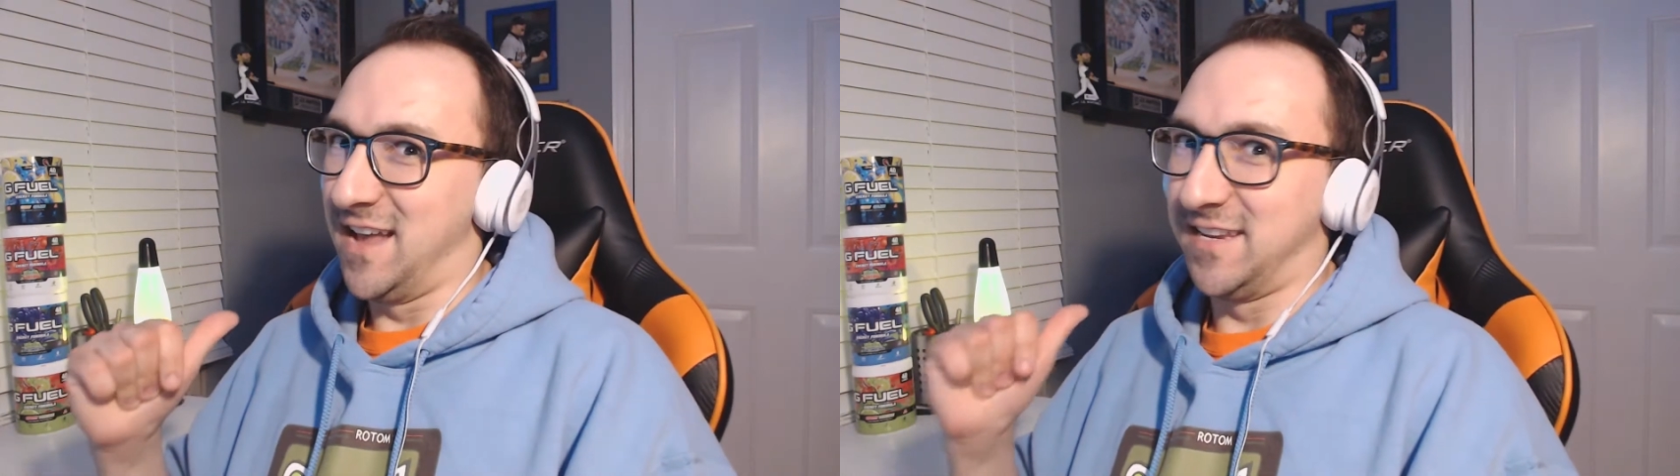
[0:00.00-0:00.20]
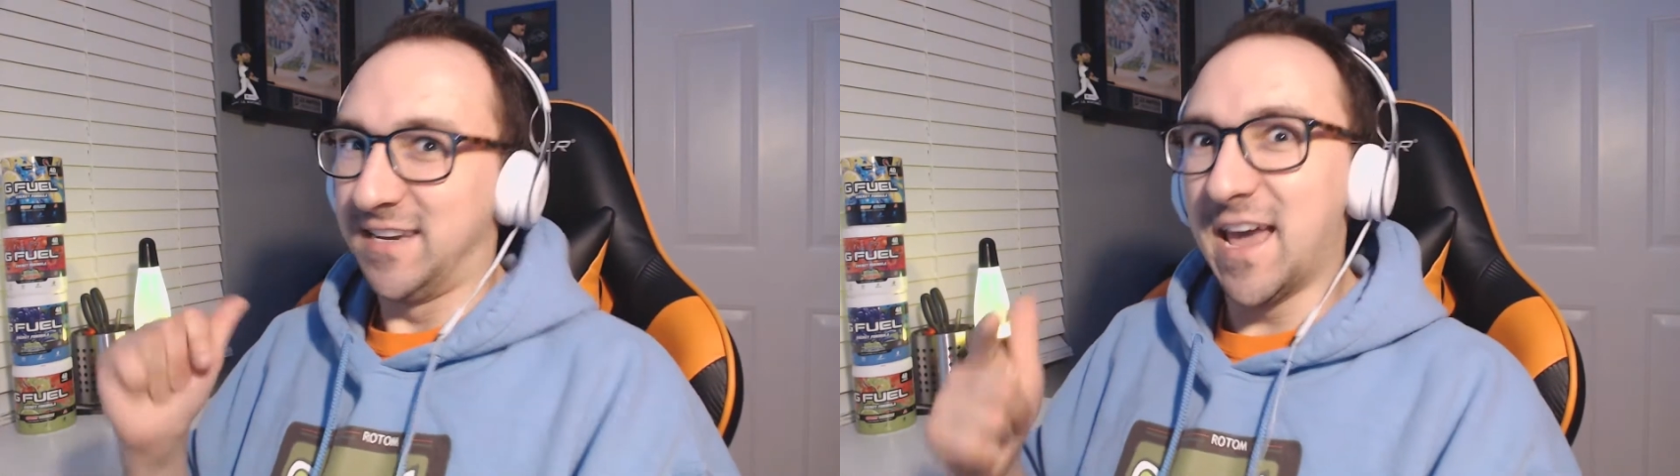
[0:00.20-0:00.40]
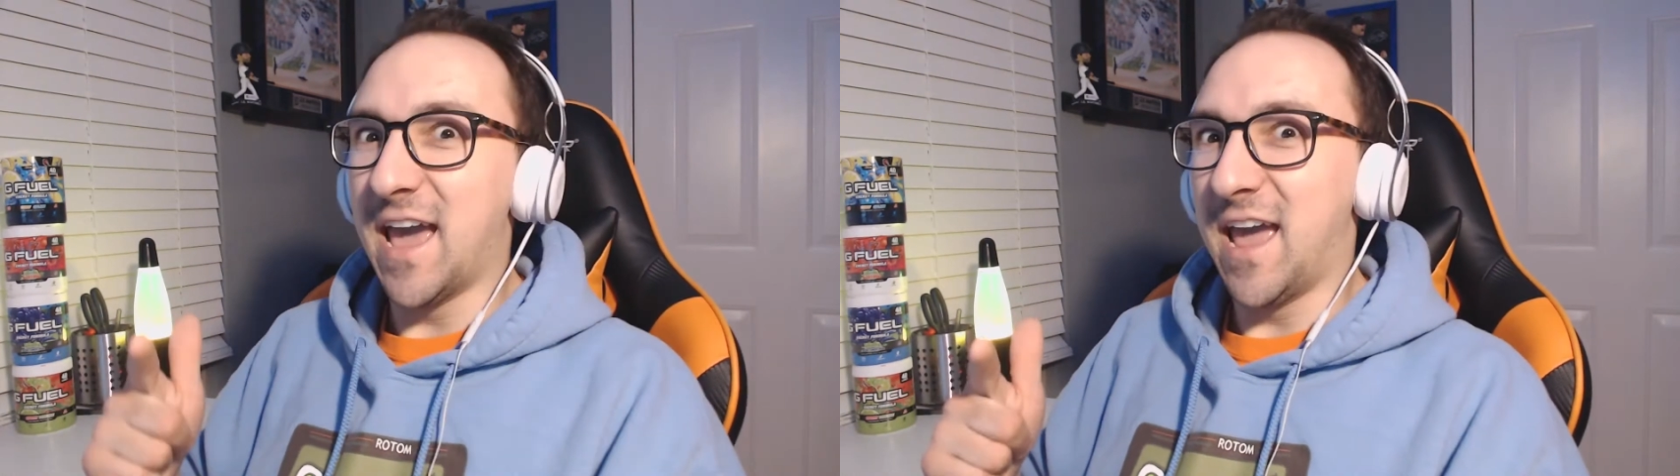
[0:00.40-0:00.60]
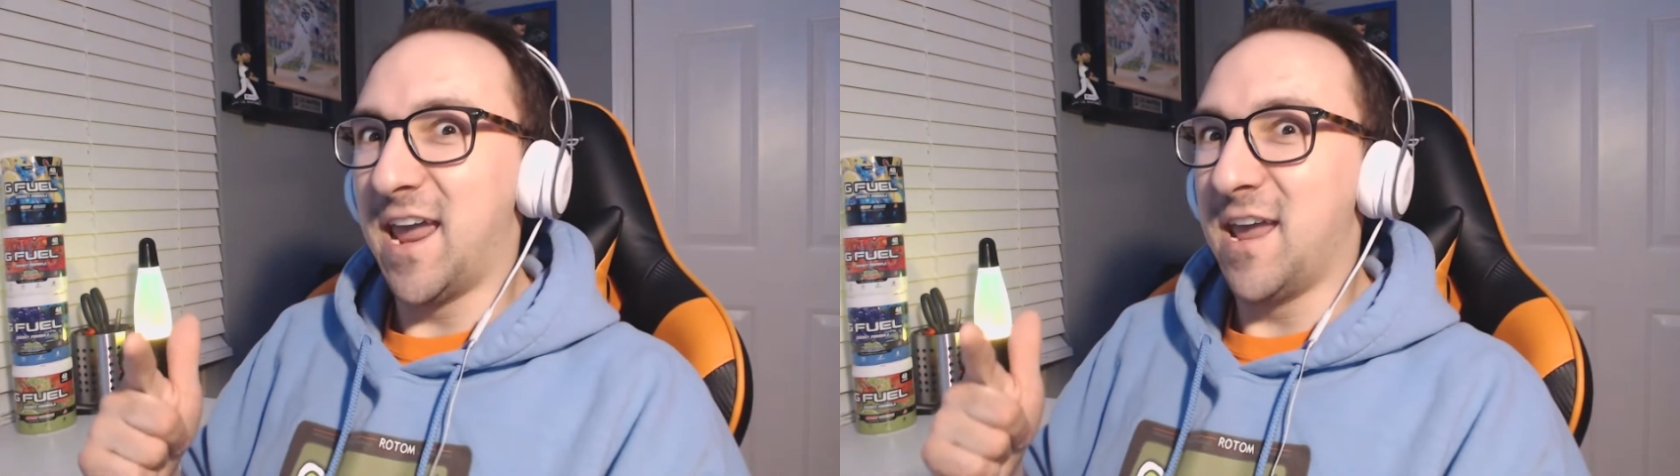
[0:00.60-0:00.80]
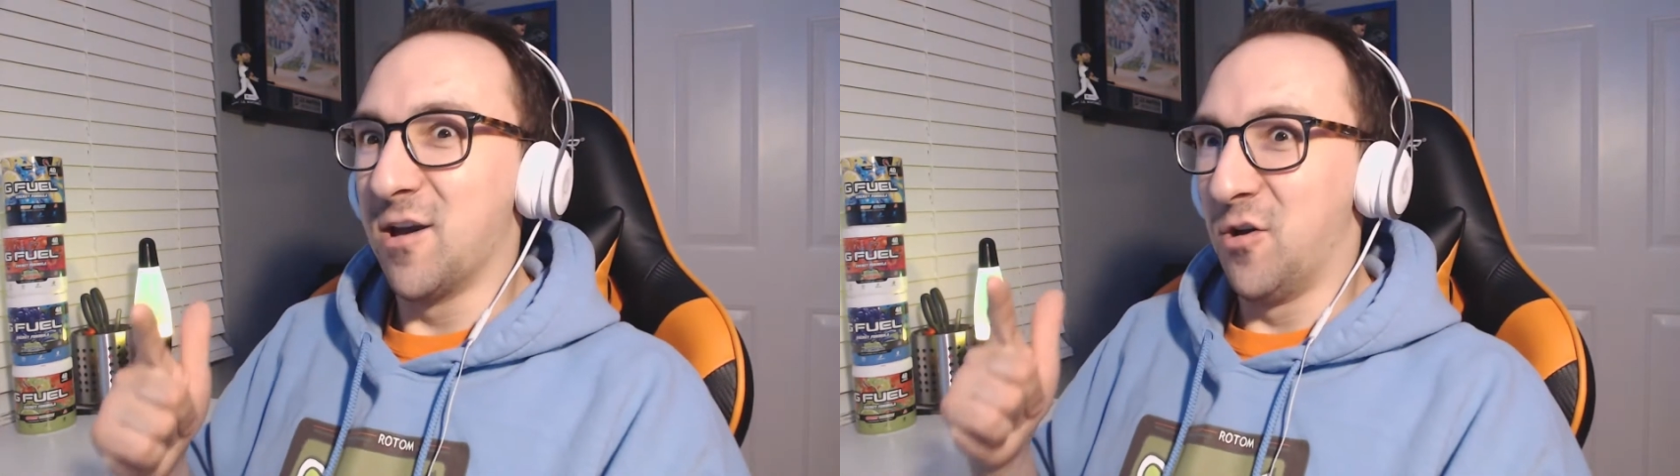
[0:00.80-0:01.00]

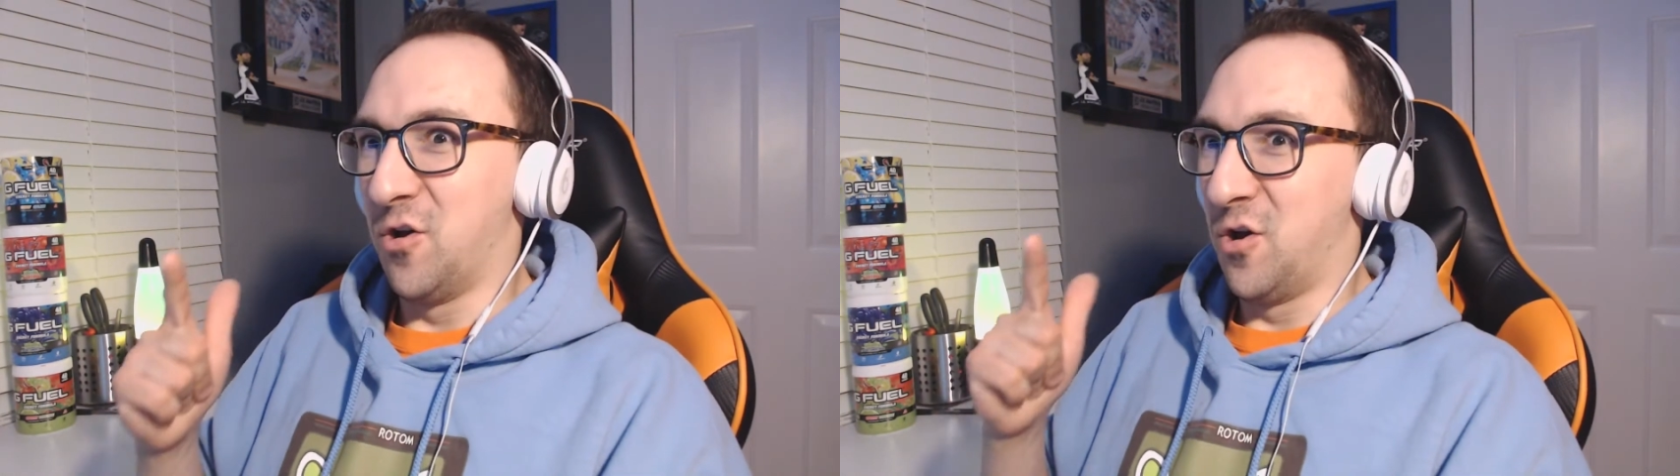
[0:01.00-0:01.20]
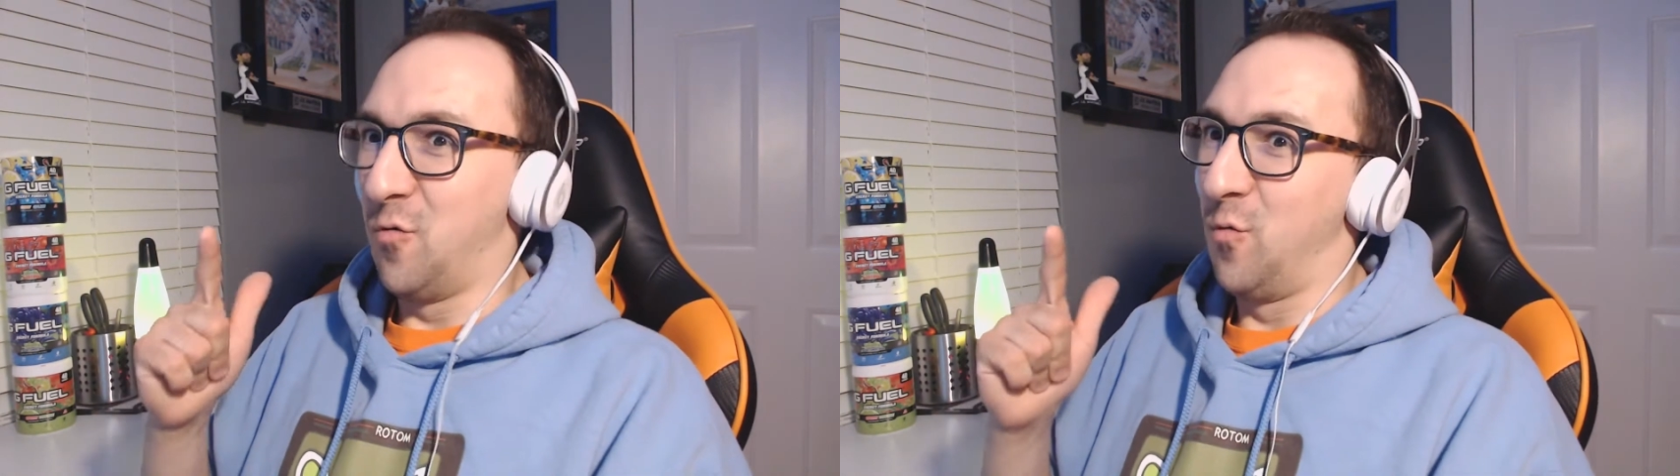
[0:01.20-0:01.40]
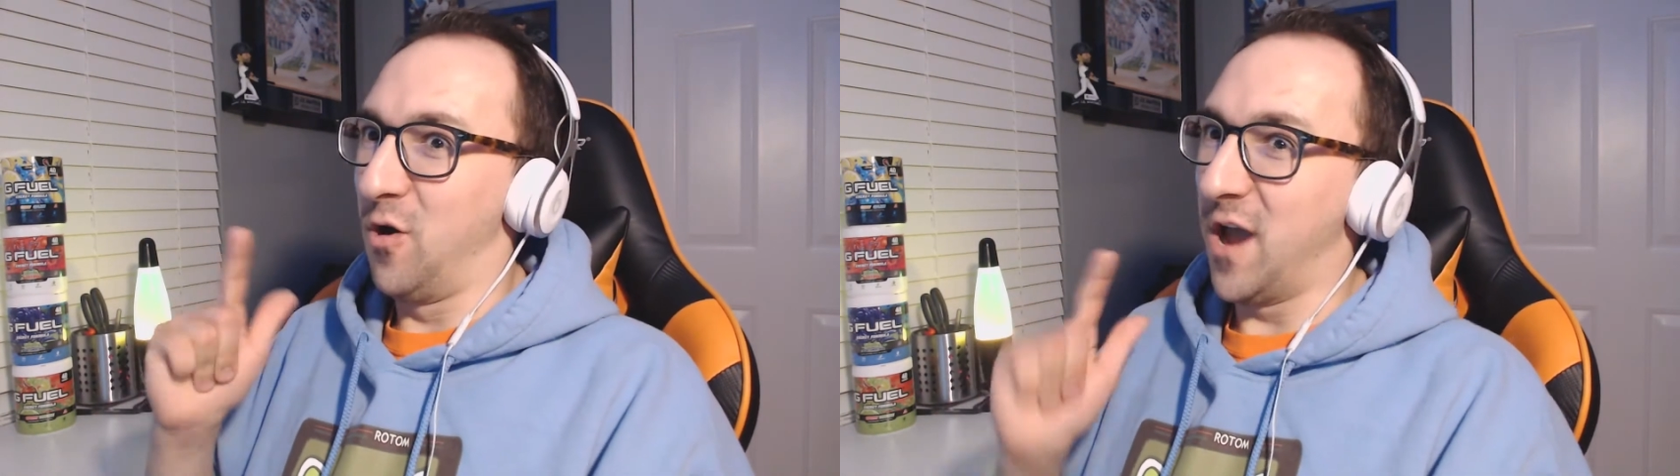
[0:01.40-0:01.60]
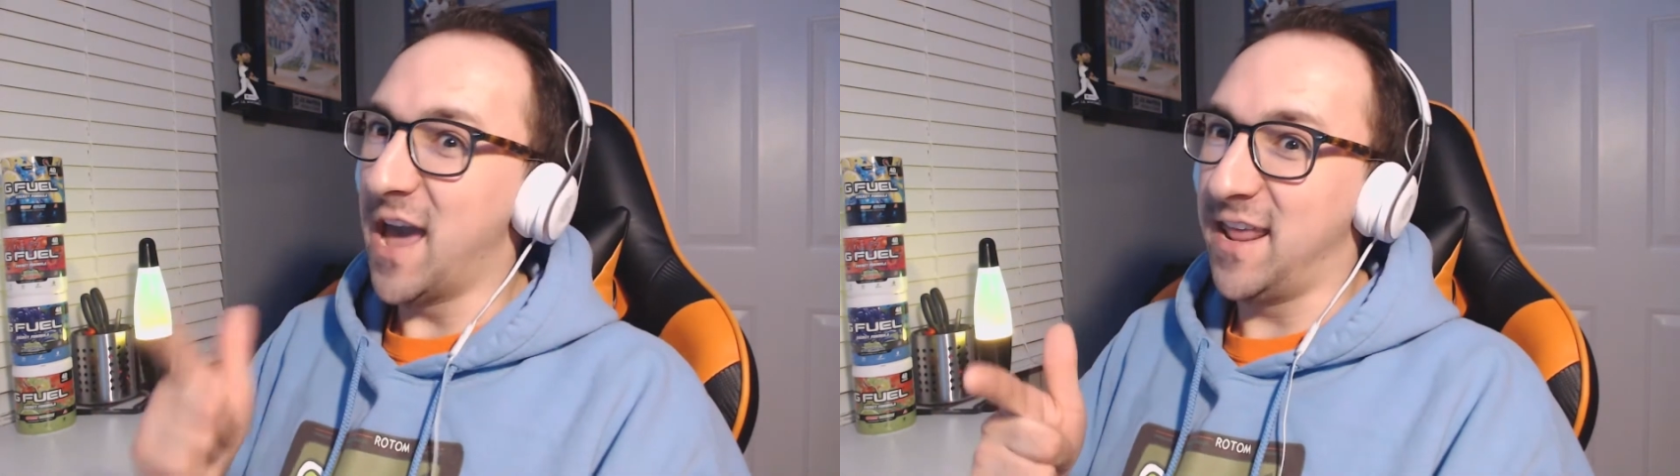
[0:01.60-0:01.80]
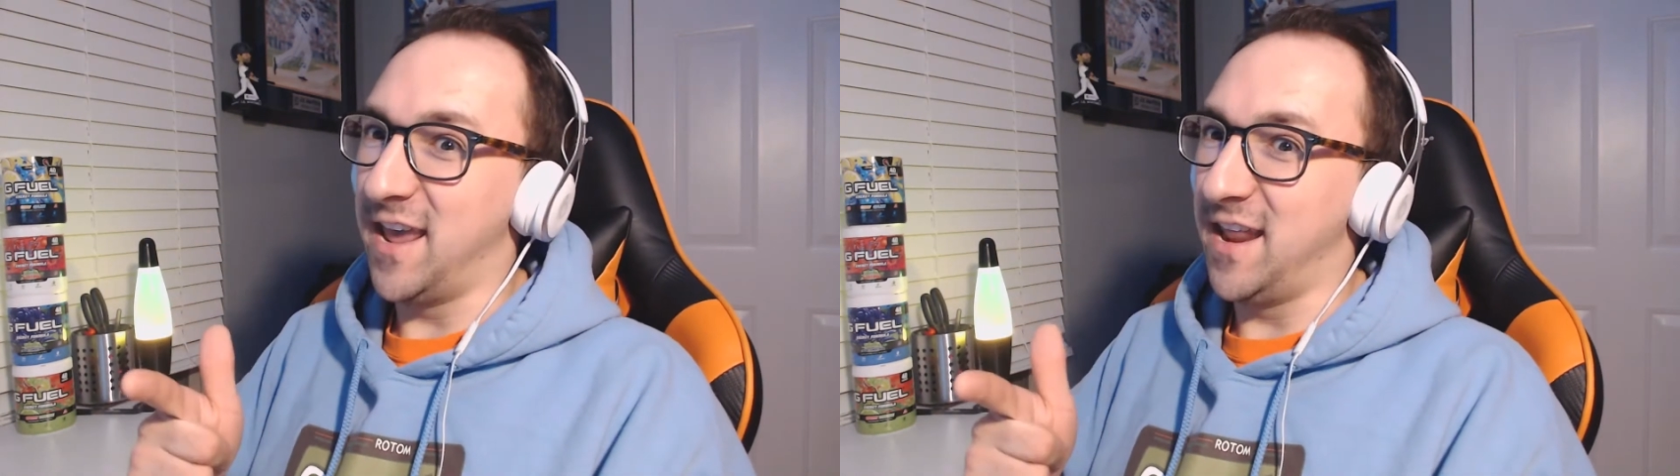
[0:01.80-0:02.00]
today we're
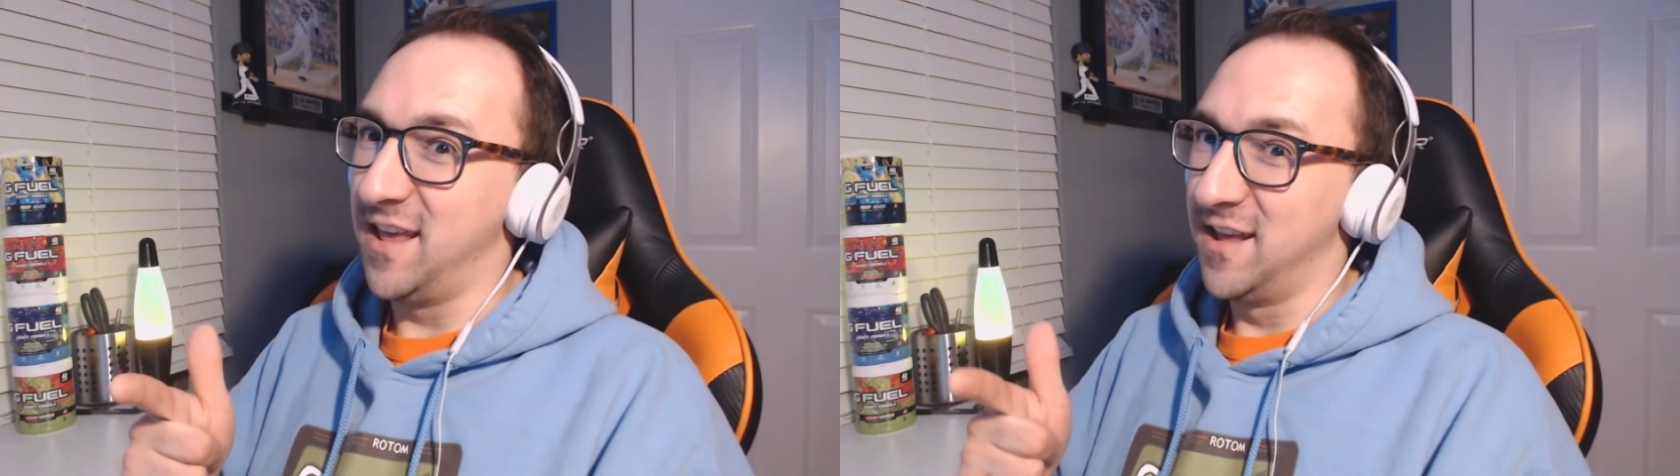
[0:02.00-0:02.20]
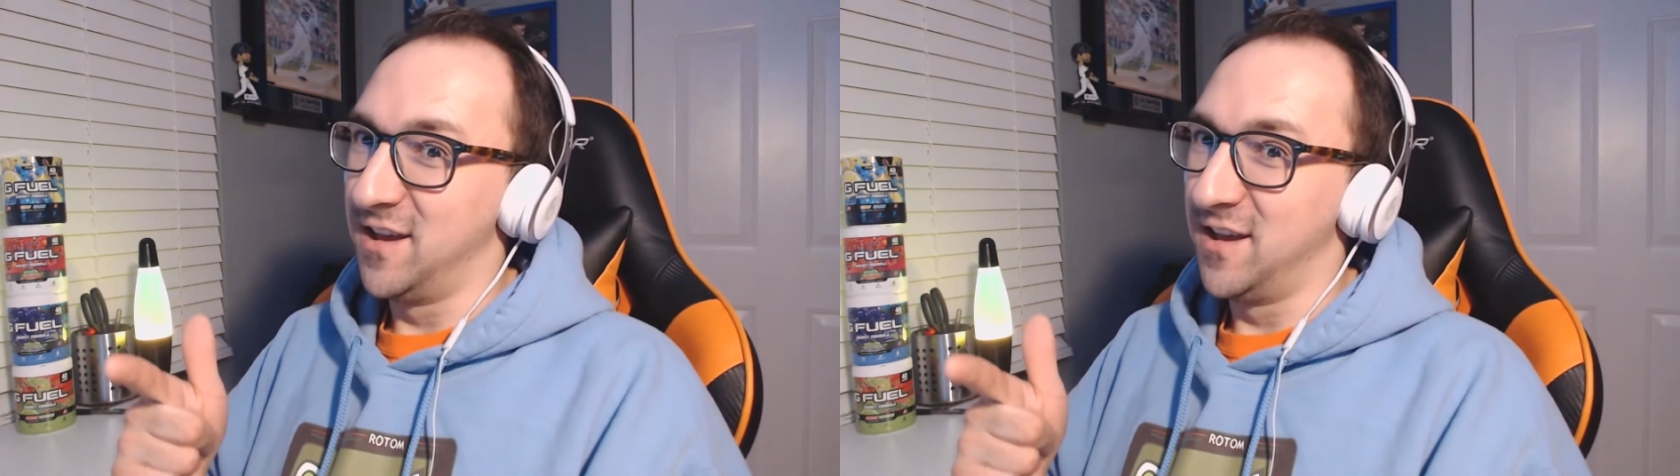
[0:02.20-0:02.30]
headed